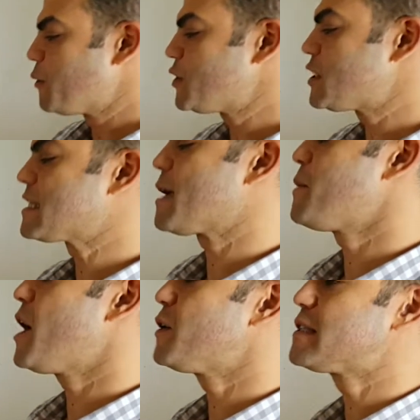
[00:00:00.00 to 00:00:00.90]
which is
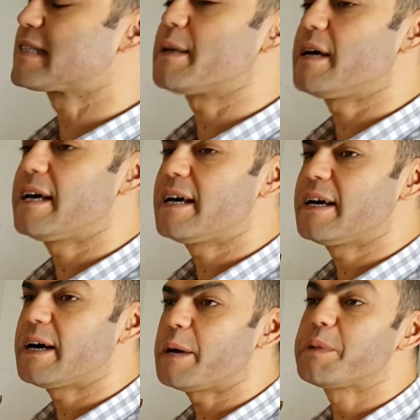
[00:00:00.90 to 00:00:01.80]
about
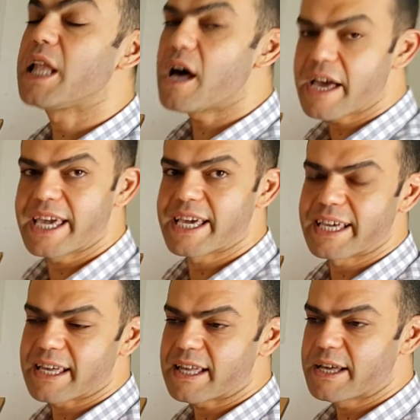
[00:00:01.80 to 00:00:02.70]

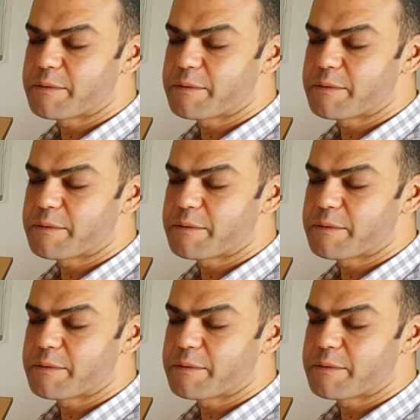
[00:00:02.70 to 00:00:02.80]
applying